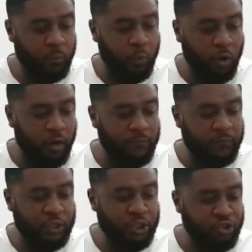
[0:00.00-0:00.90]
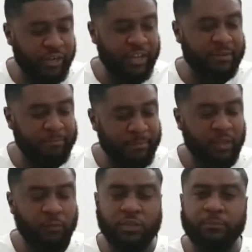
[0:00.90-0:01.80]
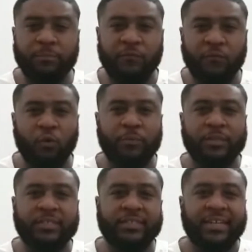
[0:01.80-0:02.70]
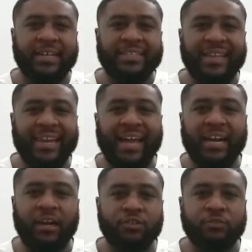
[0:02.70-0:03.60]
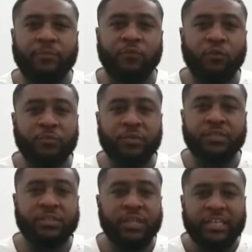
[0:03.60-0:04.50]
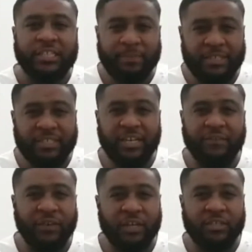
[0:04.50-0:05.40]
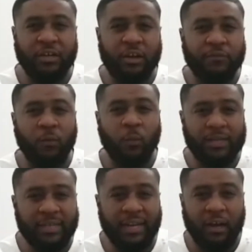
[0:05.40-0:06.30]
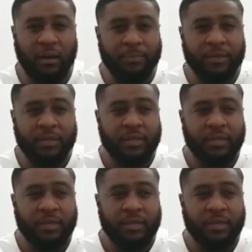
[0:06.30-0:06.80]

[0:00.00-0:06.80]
What frustrated me was the performance. The lackluster performance, especially in that first half. You're 1-0 up